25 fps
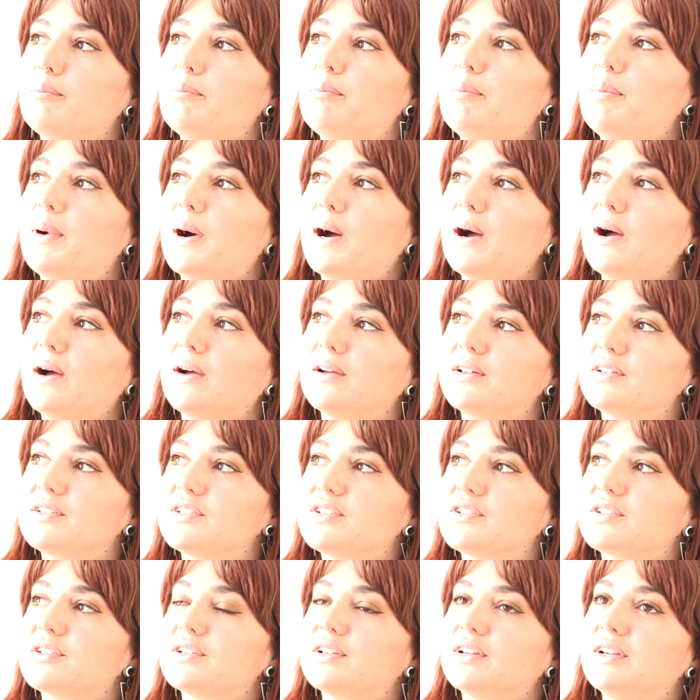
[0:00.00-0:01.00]

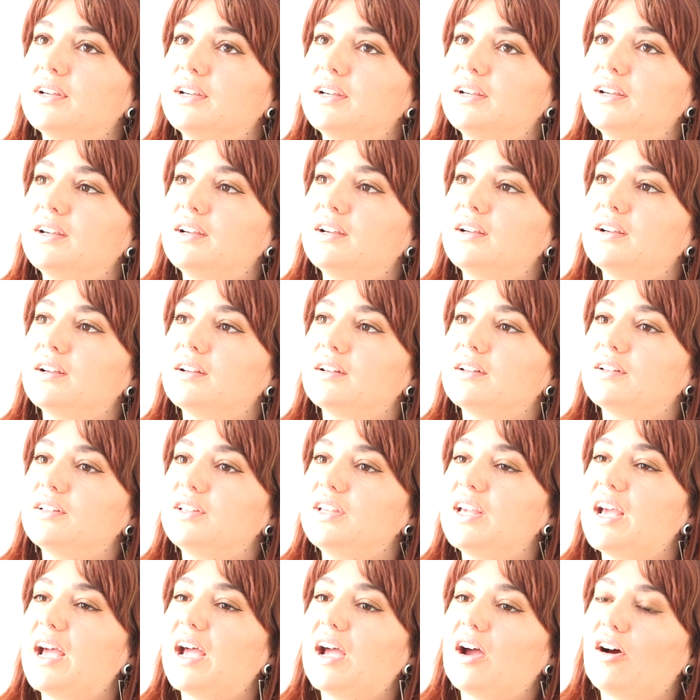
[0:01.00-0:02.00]
But
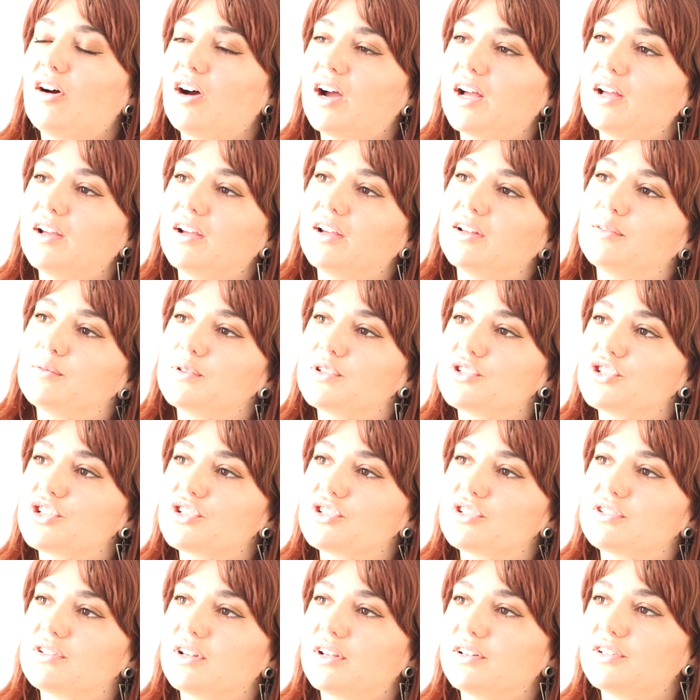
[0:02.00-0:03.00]
yeah, it
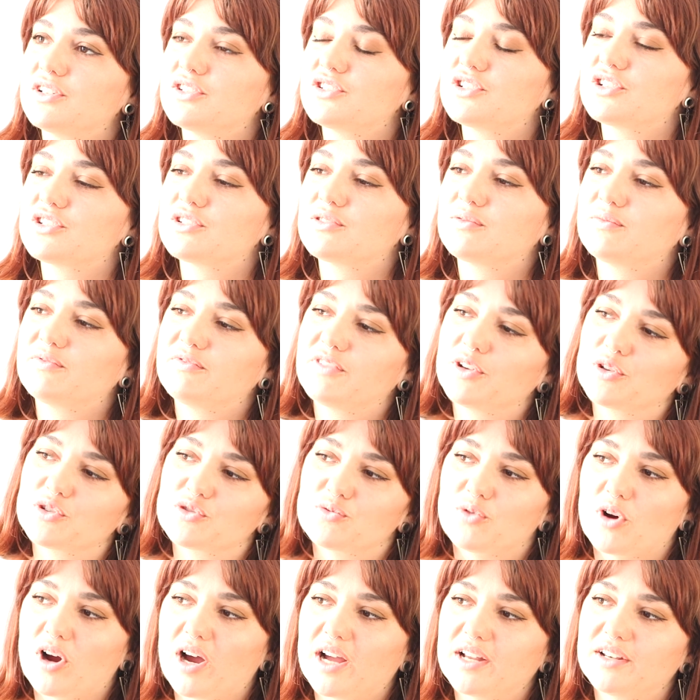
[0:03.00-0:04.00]
just feels
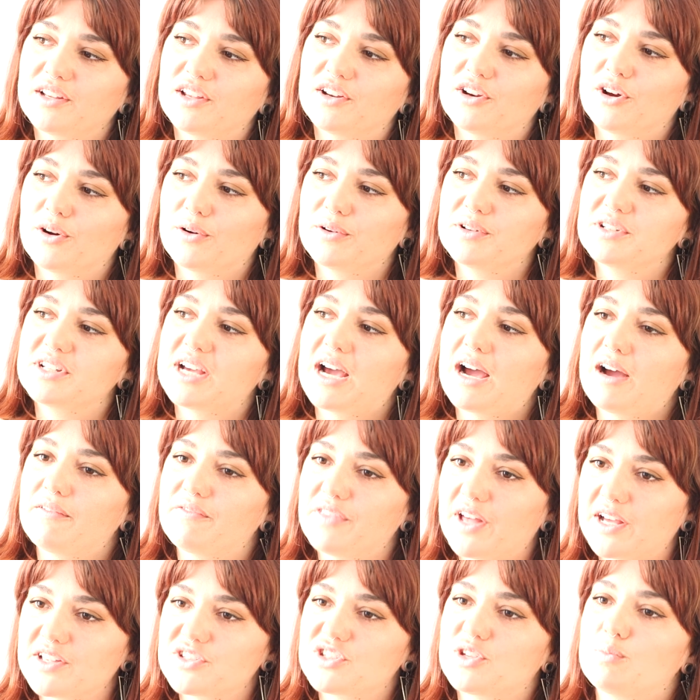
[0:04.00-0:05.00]
right, you know, and to have
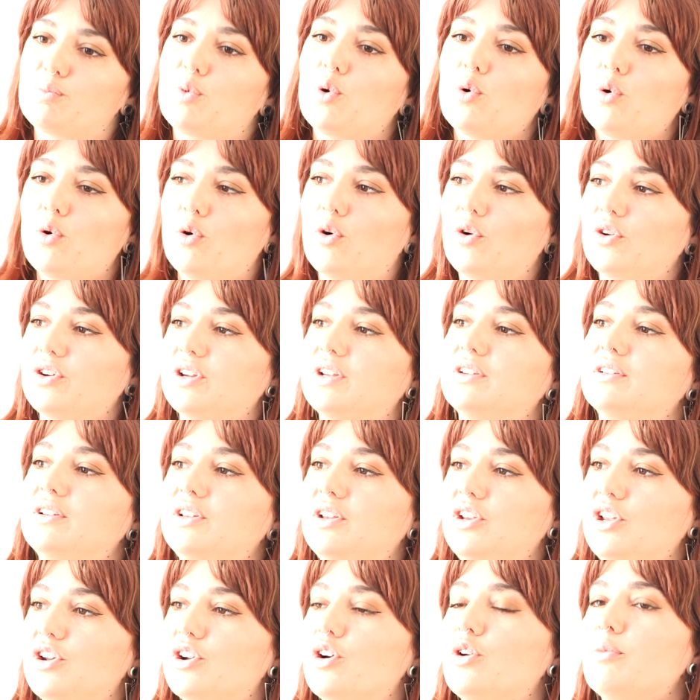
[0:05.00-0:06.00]
that support
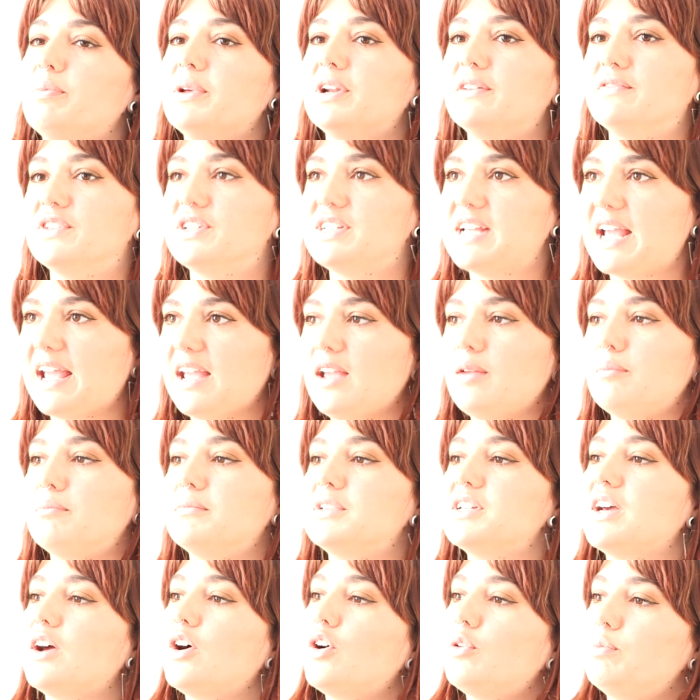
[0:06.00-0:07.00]
and, you know, a bit of a team
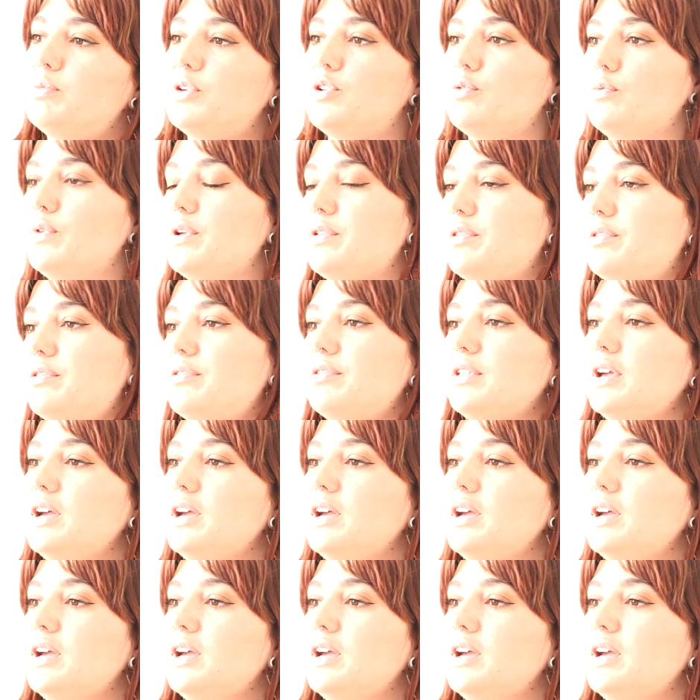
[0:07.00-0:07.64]
to help you with